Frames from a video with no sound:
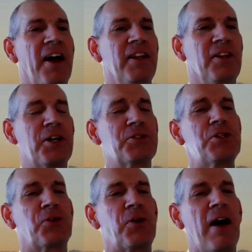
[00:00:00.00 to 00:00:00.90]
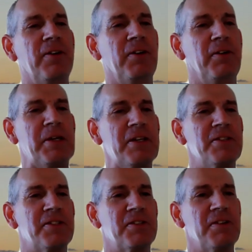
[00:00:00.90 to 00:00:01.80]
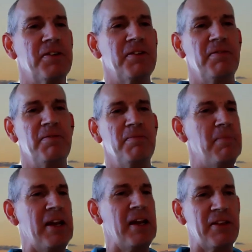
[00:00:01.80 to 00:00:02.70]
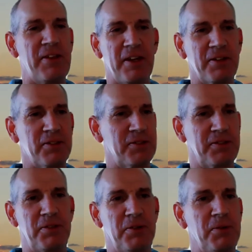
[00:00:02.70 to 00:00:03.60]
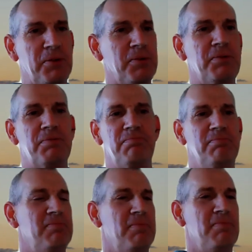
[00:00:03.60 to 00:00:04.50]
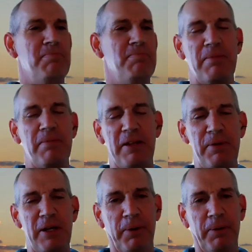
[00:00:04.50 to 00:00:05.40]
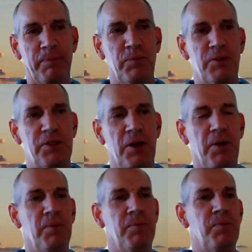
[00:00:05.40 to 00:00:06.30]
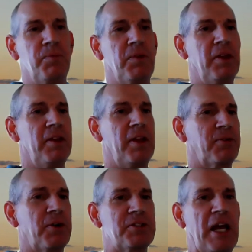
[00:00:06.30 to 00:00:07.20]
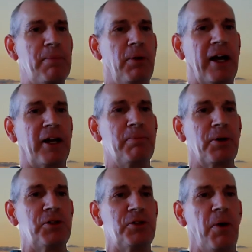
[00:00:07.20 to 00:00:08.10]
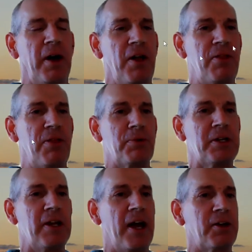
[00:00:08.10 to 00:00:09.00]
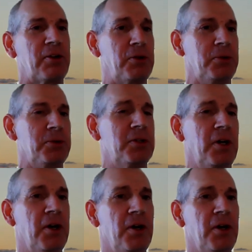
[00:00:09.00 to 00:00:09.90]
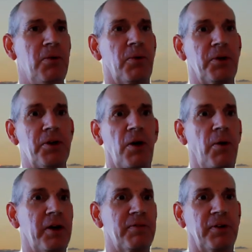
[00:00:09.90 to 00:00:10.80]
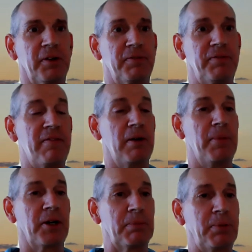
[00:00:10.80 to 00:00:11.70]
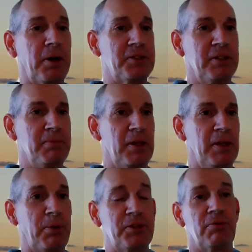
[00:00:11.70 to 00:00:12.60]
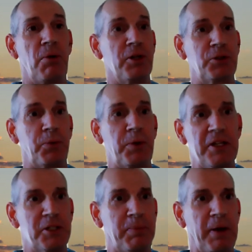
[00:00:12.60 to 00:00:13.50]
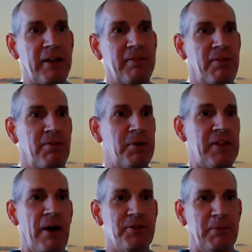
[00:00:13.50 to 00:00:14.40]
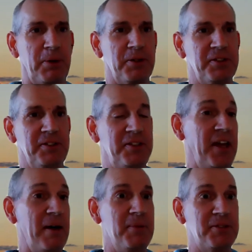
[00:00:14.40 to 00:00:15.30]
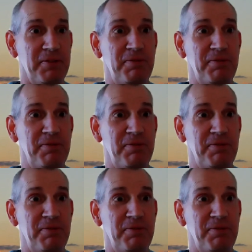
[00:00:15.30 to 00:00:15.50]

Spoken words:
Luxury travel means many things to many, many people. So, like, for example, I could book you on a 3-night cruise where you're going for $500 a person, but the person in Royal Suite is paying $3,000 a person. To them,